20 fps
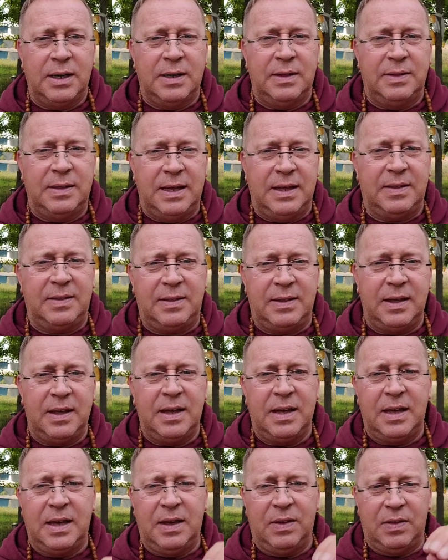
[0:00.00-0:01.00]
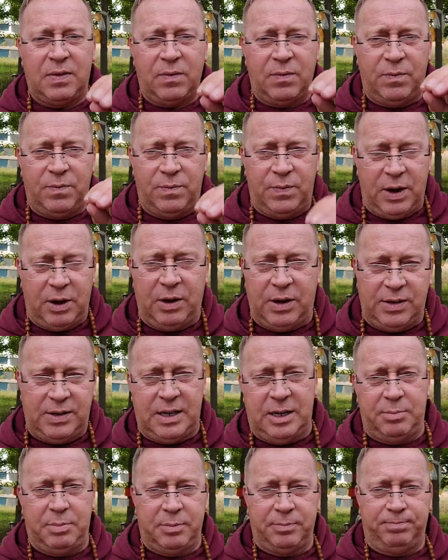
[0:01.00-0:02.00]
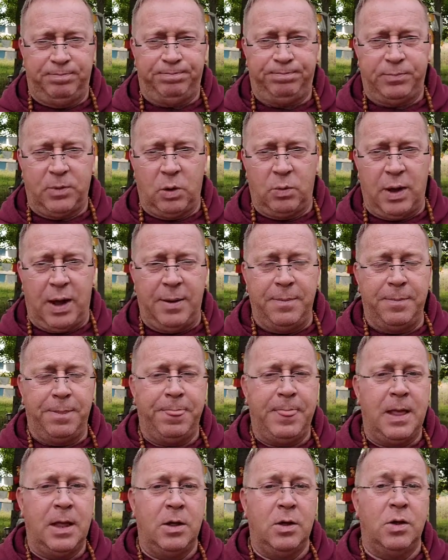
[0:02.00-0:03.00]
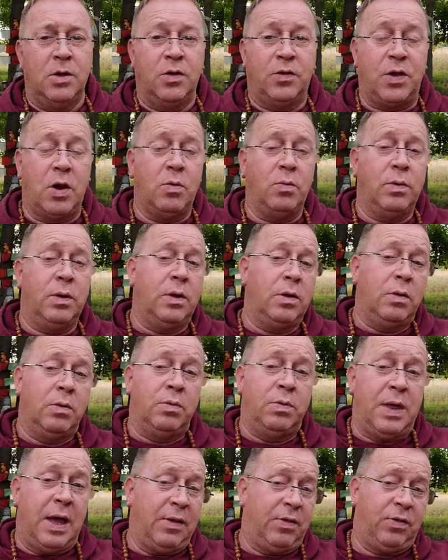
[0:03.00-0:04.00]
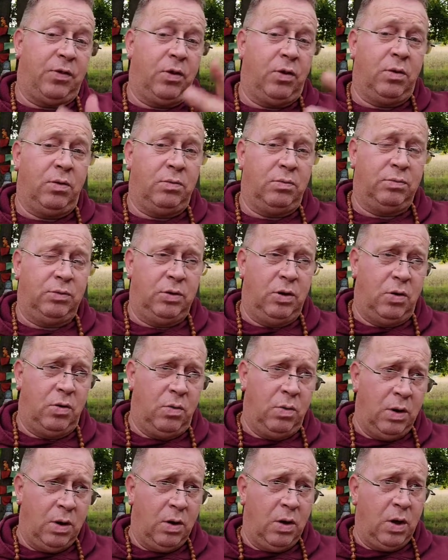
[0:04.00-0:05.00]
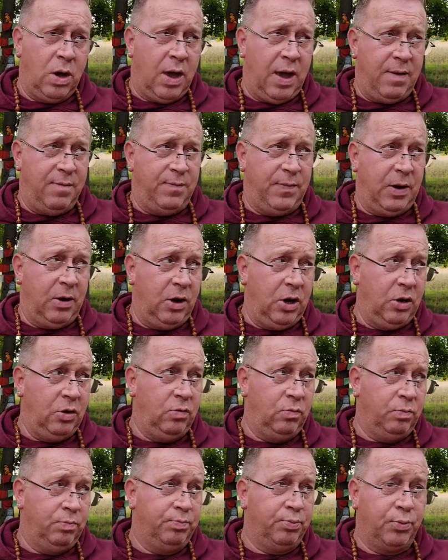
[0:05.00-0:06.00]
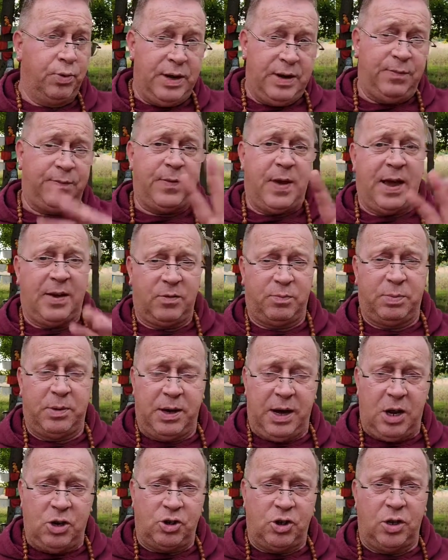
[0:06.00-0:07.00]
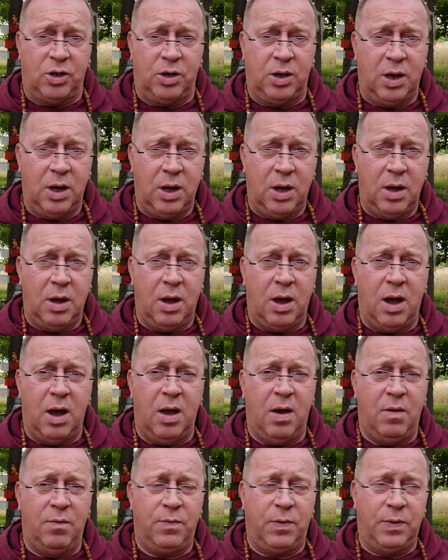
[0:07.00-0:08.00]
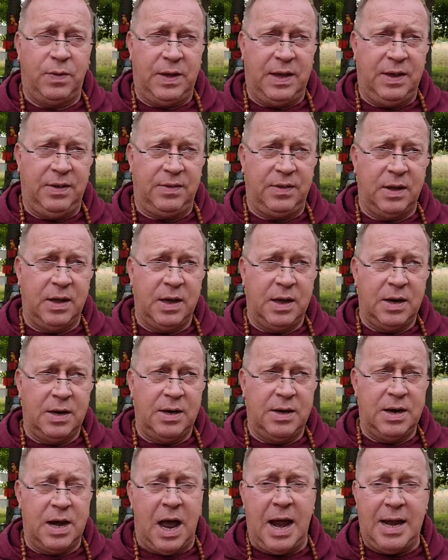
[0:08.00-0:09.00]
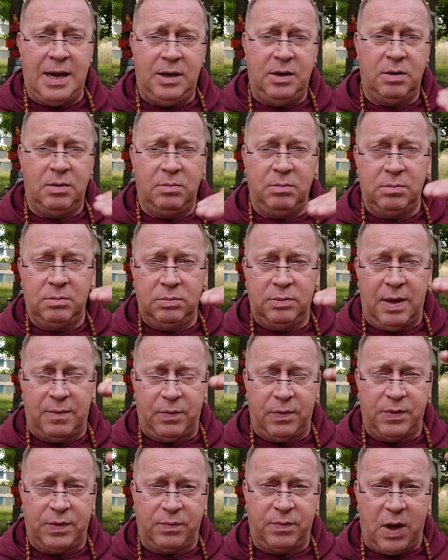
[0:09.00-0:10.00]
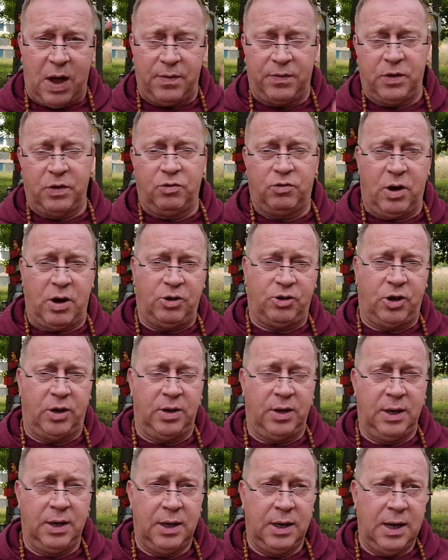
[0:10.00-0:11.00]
This is very deep, okay? So that's your, a very brief explanation of these 9 levels of concentration.